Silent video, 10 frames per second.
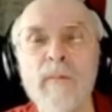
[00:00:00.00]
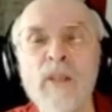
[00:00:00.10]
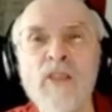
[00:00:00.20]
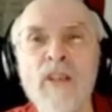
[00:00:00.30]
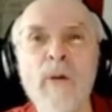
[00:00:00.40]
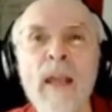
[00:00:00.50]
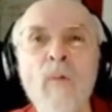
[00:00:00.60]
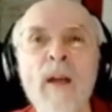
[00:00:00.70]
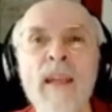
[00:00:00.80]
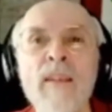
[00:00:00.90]
which is a
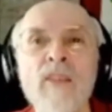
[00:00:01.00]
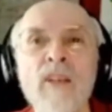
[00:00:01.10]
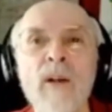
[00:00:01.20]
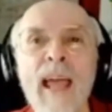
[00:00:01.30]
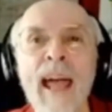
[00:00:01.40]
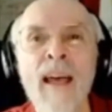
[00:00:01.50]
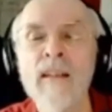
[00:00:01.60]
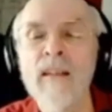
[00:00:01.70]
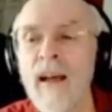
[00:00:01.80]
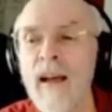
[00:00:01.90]
great way to
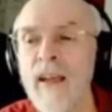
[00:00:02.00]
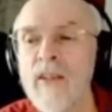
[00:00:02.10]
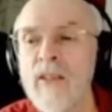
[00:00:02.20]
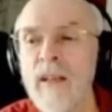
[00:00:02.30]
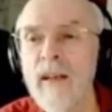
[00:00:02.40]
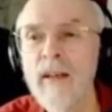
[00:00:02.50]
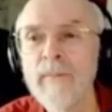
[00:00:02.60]
analyze